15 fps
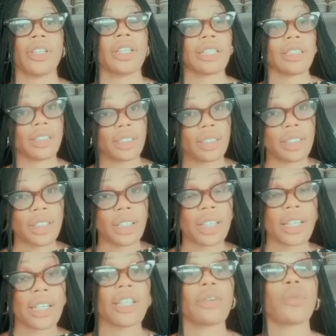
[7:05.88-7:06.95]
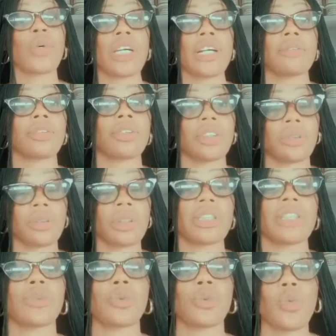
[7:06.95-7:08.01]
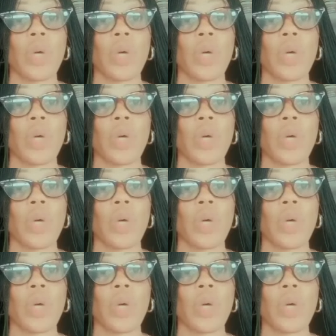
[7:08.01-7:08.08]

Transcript: In skincare, we have secret as